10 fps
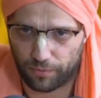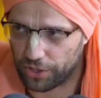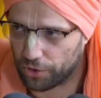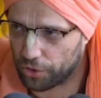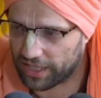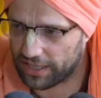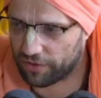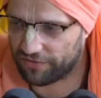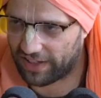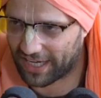When you look at the
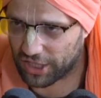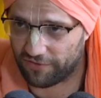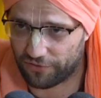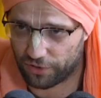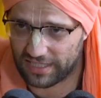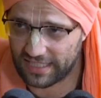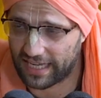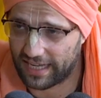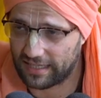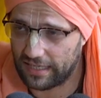reflection, first he
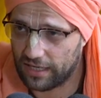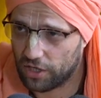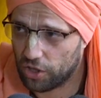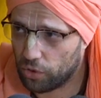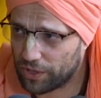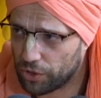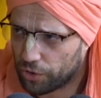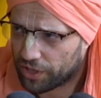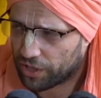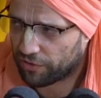said, when you
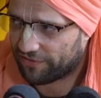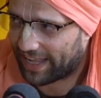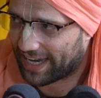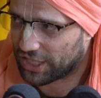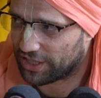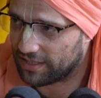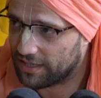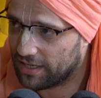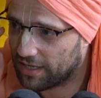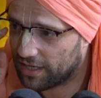look at a reflection,